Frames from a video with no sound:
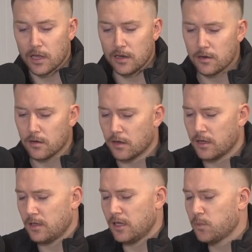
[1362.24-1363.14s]
And
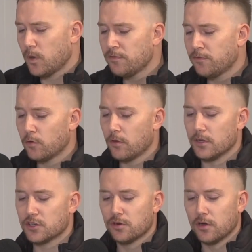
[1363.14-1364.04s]
he's 1-4 on
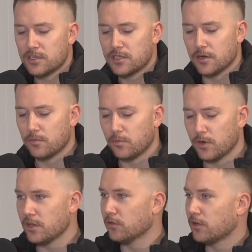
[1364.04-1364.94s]
the trot. So
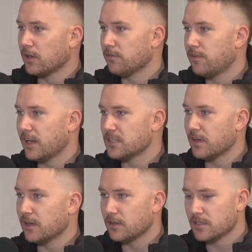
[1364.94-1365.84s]
when you look at it at face
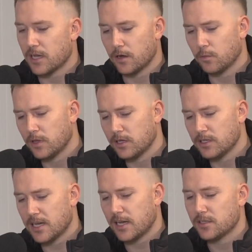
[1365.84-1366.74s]
value, you say, oh, well,
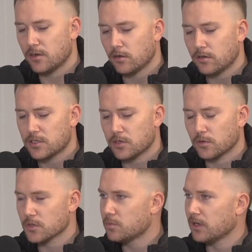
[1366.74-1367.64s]
it's hard to knock this
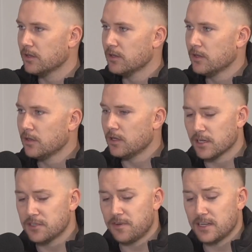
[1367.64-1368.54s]
horse, but he
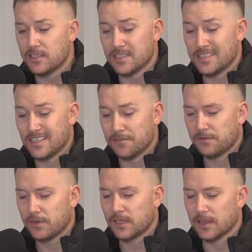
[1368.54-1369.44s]
does face a
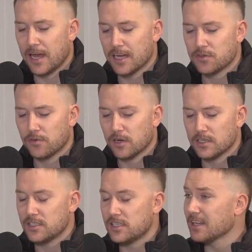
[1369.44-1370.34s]
stiff class
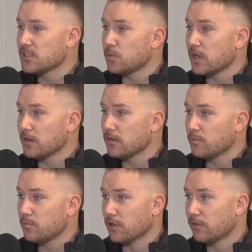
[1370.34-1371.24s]
rise. He's yet to win
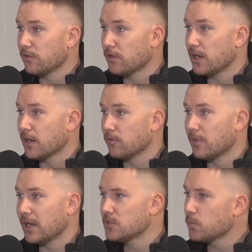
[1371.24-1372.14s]
beyond 1,300
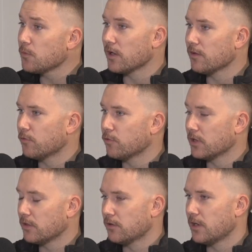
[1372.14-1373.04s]
metres. When he won at
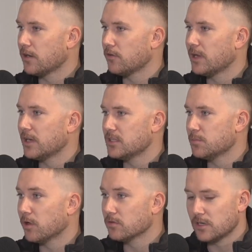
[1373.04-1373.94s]
1,300 metres, he
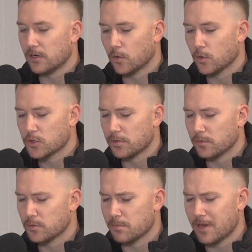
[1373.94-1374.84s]
bolted in at Hawkesbury.
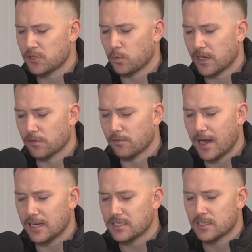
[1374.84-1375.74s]
It was a much weaker
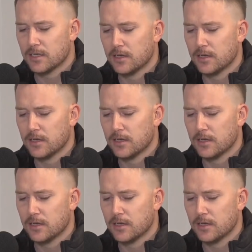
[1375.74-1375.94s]
race.